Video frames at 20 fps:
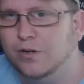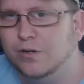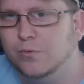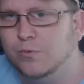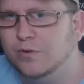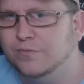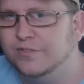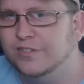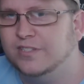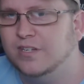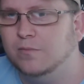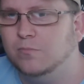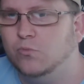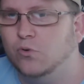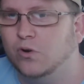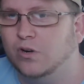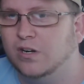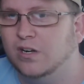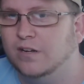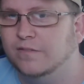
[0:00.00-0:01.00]
Are you wanting something
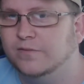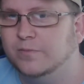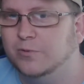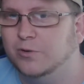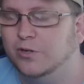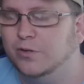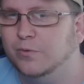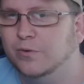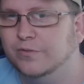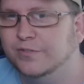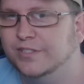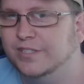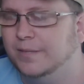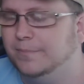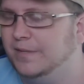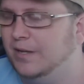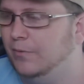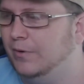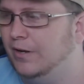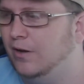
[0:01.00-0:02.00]
more comfortable? Or are you wanting
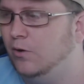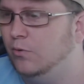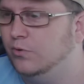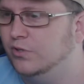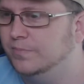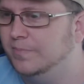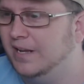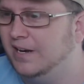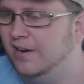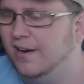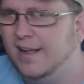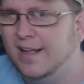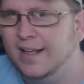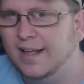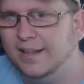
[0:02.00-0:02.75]
something that would hold better?